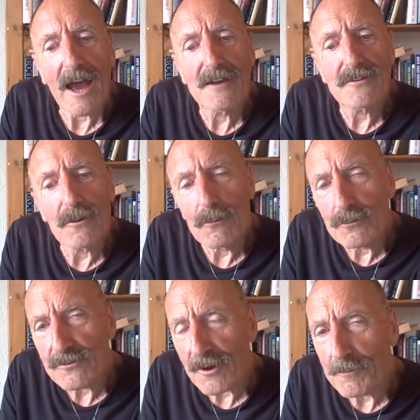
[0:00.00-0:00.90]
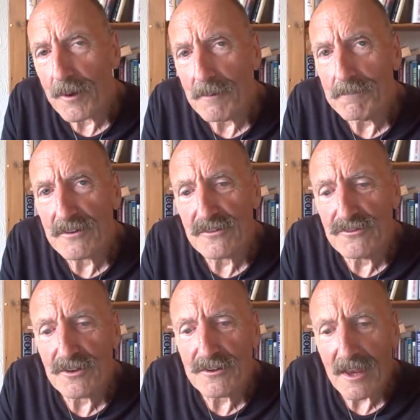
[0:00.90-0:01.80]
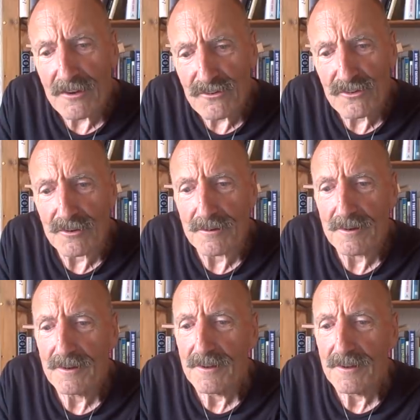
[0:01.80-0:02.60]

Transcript: and also by miscegenation,